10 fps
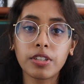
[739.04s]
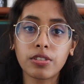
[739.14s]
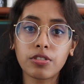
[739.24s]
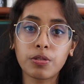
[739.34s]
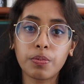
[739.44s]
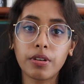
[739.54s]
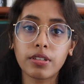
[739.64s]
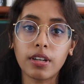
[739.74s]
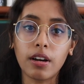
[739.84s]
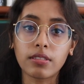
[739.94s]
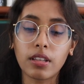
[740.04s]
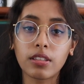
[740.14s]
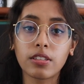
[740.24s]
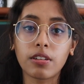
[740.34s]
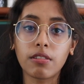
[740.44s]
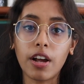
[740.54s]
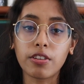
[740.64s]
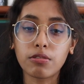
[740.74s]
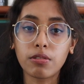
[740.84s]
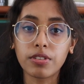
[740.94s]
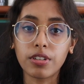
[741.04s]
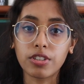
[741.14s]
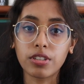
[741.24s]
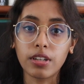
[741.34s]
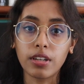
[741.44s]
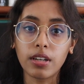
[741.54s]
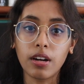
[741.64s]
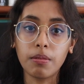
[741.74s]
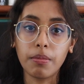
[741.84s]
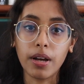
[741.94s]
researchers point out that this gradual reduction in gut